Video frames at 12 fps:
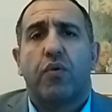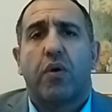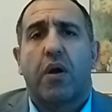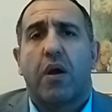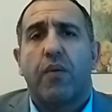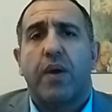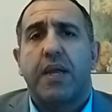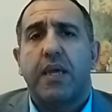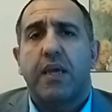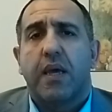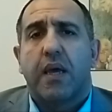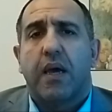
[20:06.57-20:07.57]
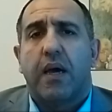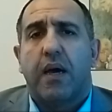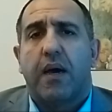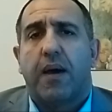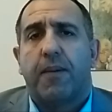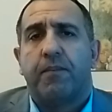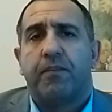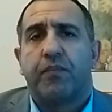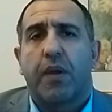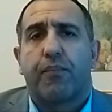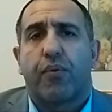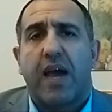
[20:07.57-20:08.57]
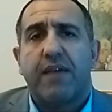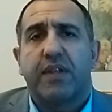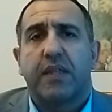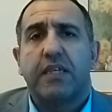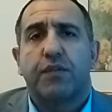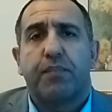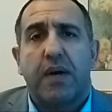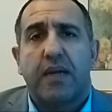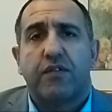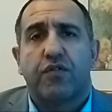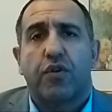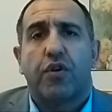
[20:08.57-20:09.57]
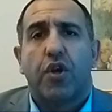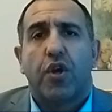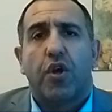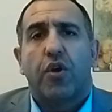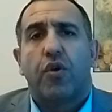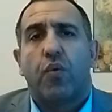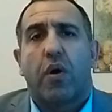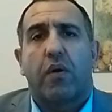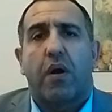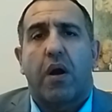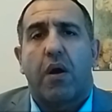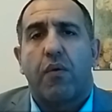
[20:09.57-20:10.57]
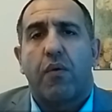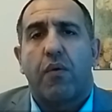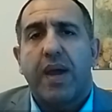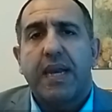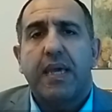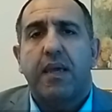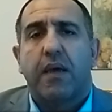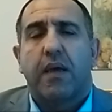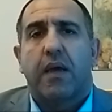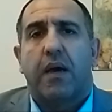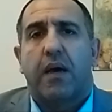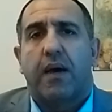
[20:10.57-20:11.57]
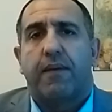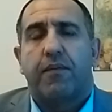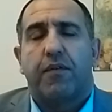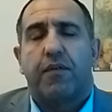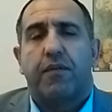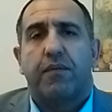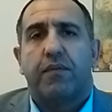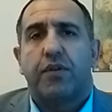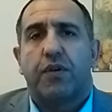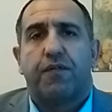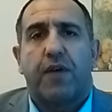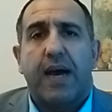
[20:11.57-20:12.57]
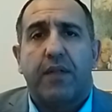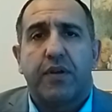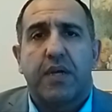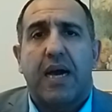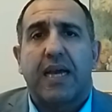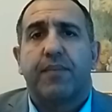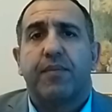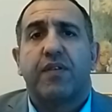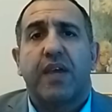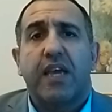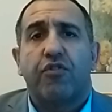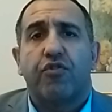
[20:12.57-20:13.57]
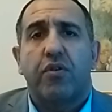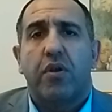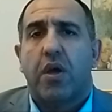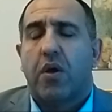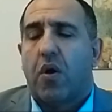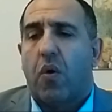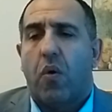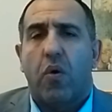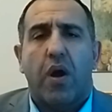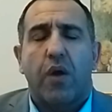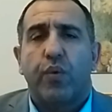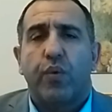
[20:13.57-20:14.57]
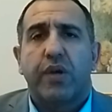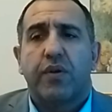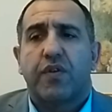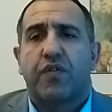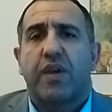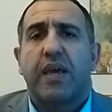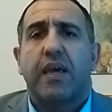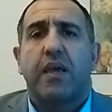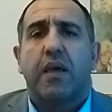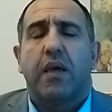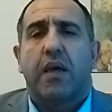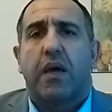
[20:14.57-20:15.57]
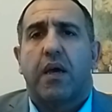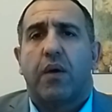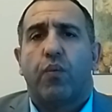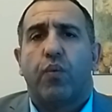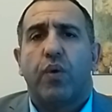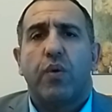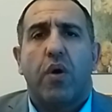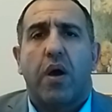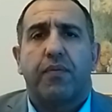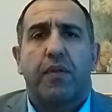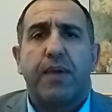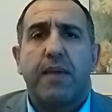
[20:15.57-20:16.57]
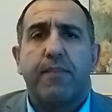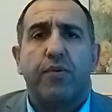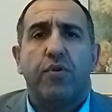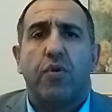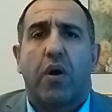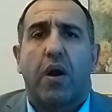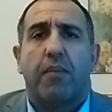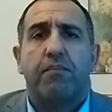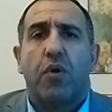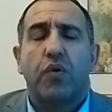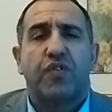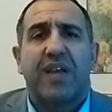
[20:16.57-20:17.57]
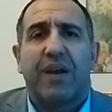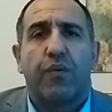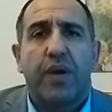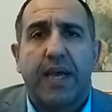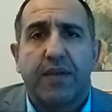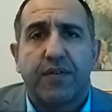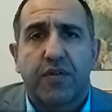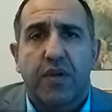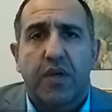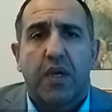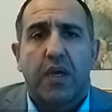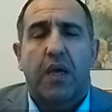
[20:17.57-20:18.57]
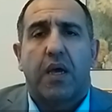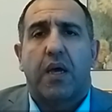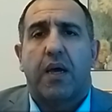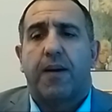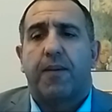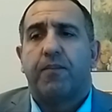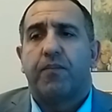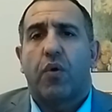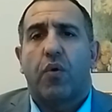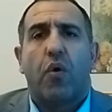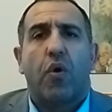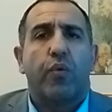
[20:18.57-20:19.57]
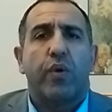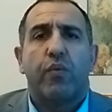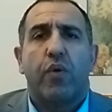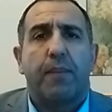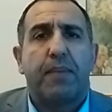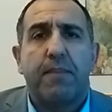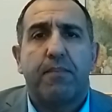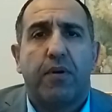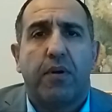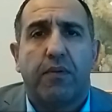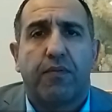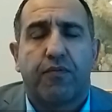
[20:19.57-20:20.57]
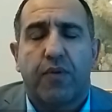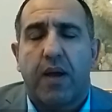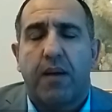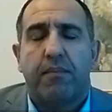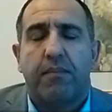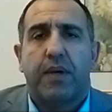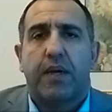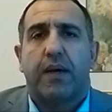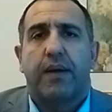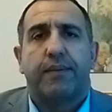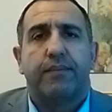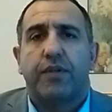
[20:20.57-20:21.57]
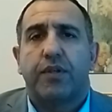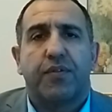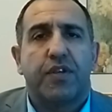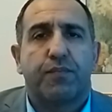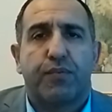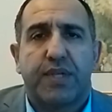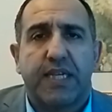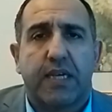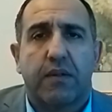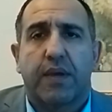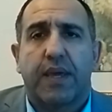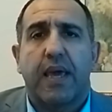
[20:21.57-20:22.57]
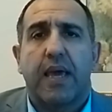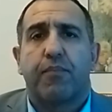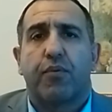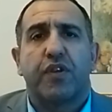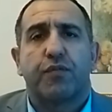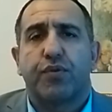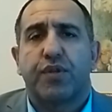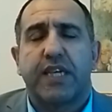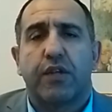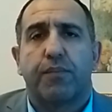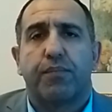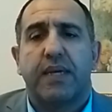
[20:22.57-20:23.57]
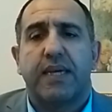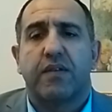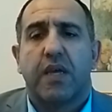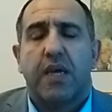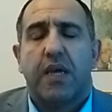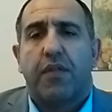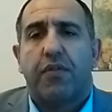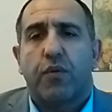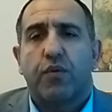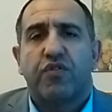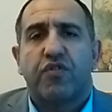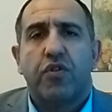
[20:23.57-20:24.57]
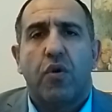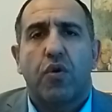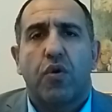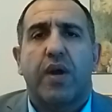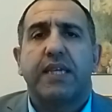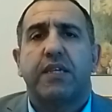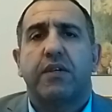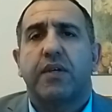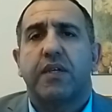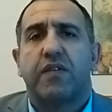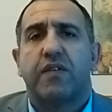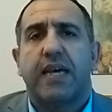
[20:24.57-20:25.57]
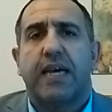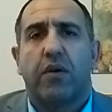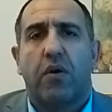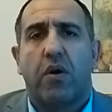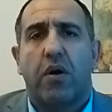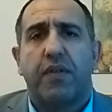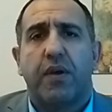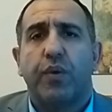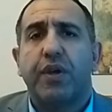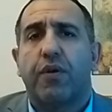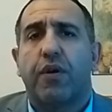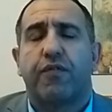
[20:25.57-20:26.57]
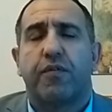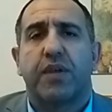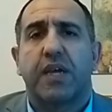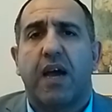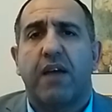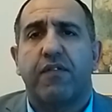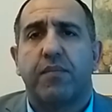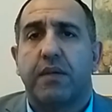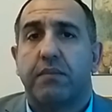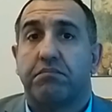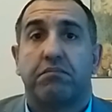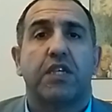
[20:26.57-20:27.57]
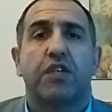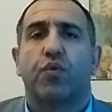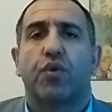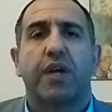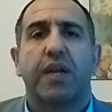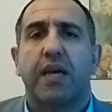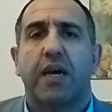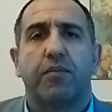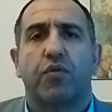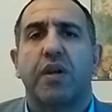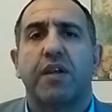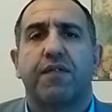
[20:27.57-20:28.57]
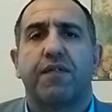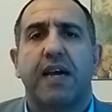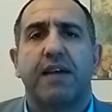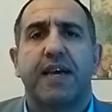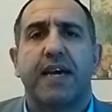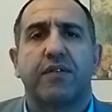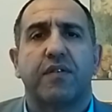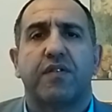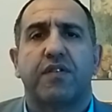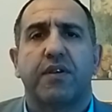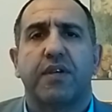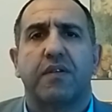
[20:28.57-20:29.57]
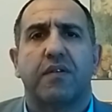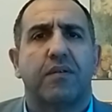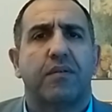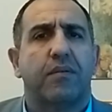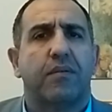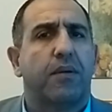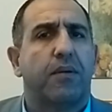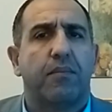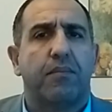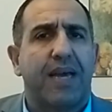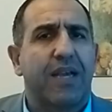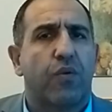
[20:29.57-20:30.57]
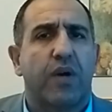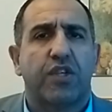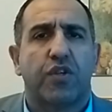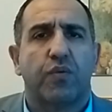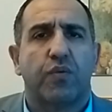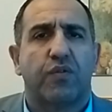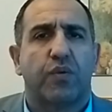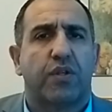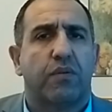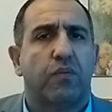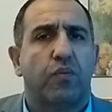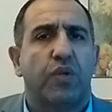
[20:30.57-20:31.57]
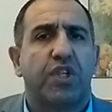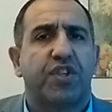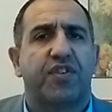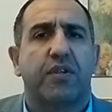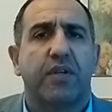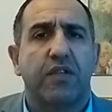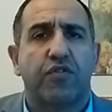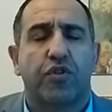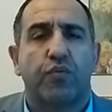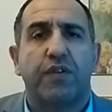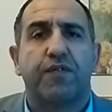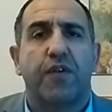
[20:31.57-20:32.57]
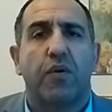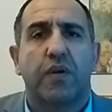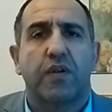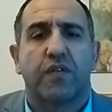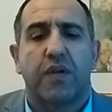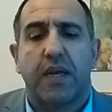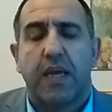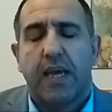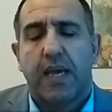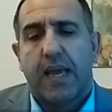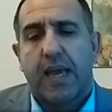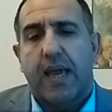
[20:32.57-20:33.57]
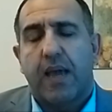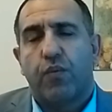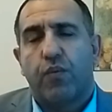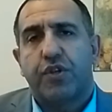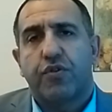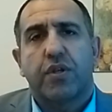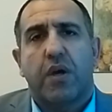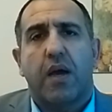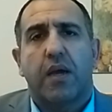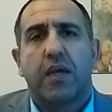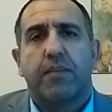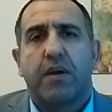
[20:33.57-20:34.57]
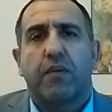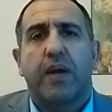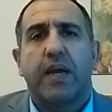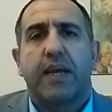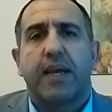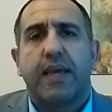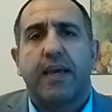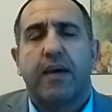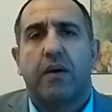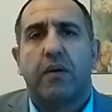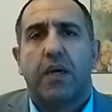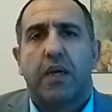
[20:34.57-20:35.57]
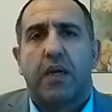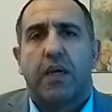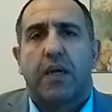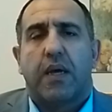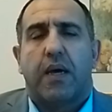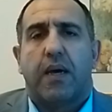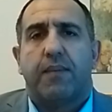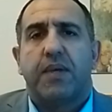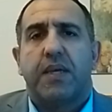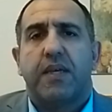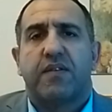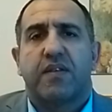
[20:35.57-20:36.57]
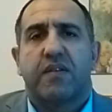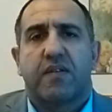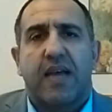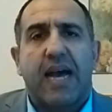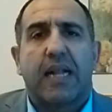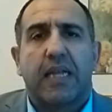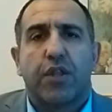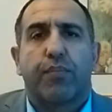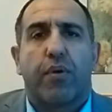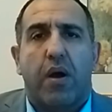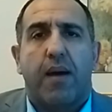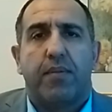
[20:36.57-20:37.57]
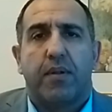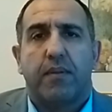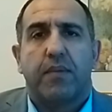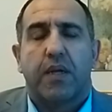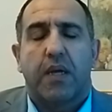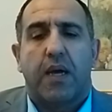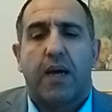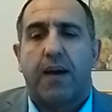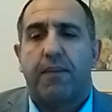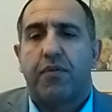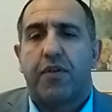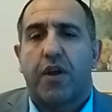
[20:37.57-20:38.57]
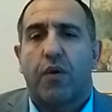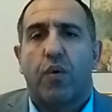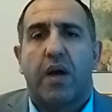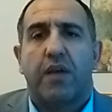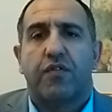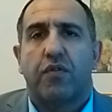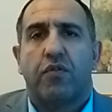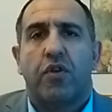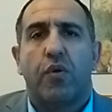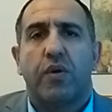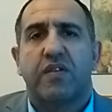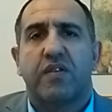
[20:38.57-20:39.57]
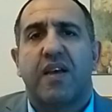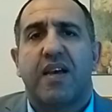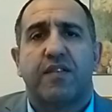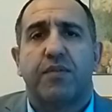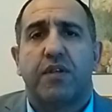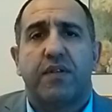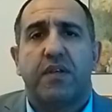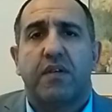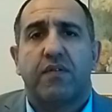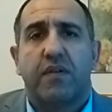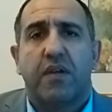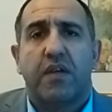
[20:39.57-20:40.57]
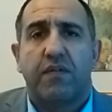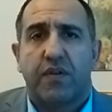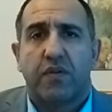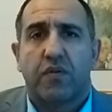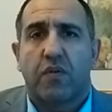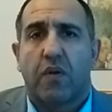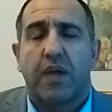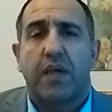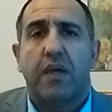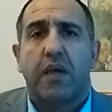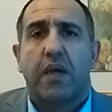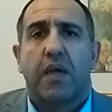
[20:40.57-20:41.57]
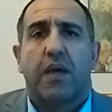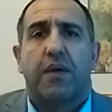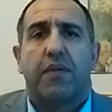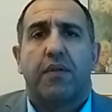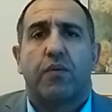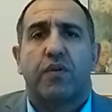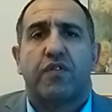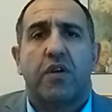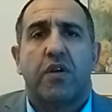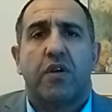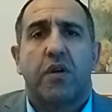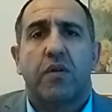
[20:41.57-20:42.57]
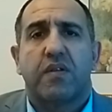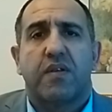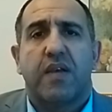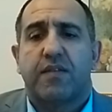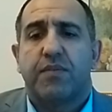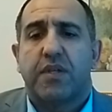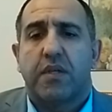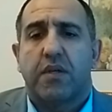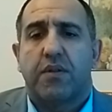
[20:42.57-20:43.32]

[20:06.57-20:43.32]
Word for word: who are already um, privately sponsored, who are already uh, you know, filed their documentation, or are we going to say uh, we want the people who are most at risk, um, or we want people from uh, you know this particular camp or this particular place? There was no criteria set. All that we heard from the government is we're going to help 25,000 Syrians. My question was, what, which Syrians should we focus on? And what you're talking about right now uh, is exactly the problem uh, there was no assessment of the in- inventory. There was no assessment